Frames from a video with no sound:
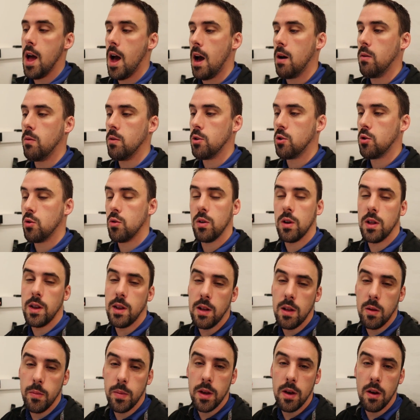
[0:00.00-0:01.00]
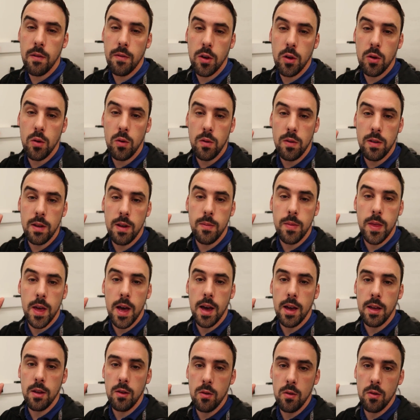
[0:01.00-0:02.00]
I want to show you a little bit of a cool tip that
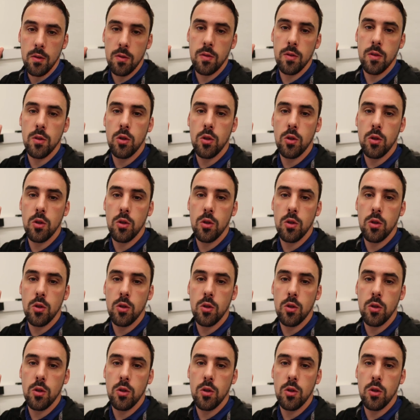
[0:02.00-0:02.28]
I use